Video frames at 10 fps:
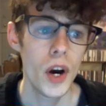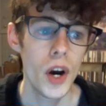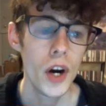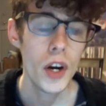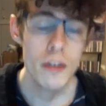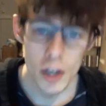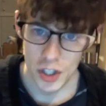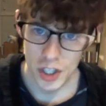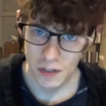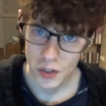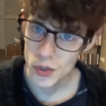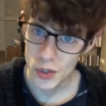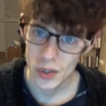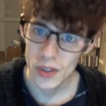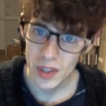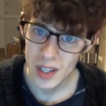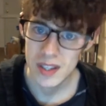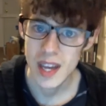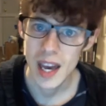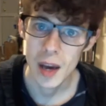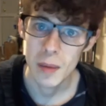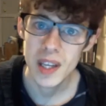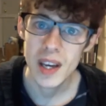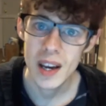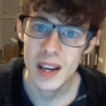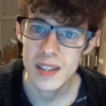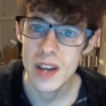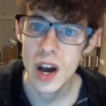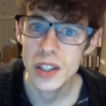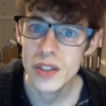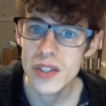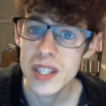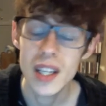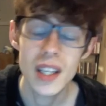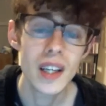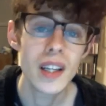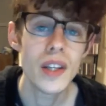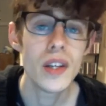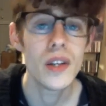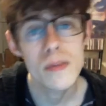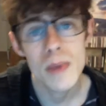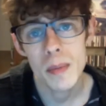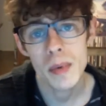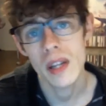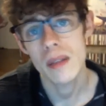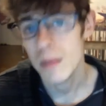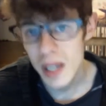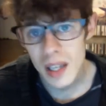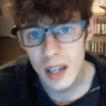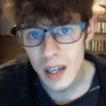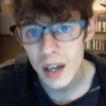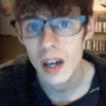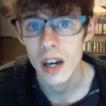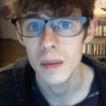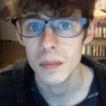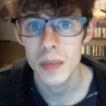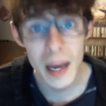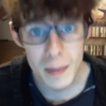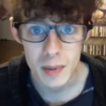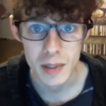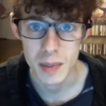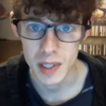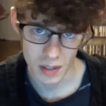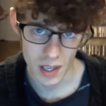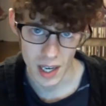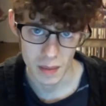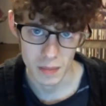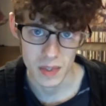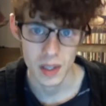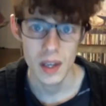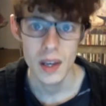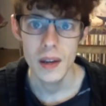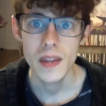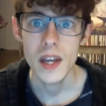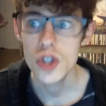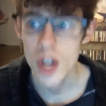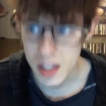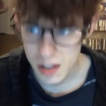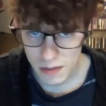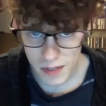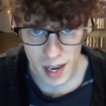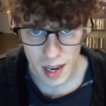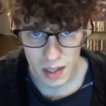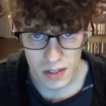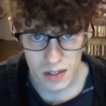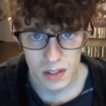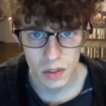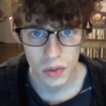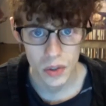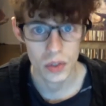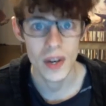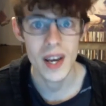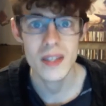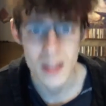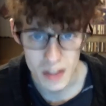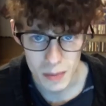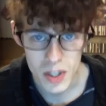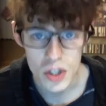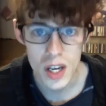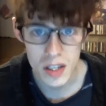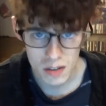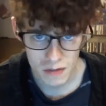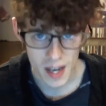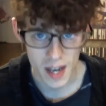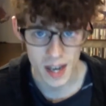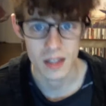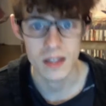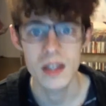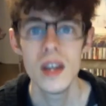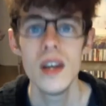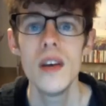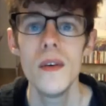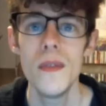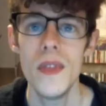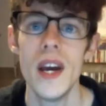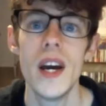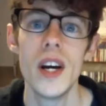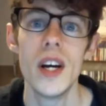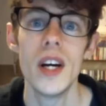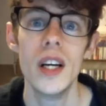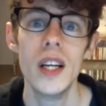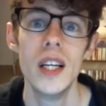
her version of the truth is that because all you see in the newspaper and in the media are black people committing crimes, that justifies their racism. It justifies their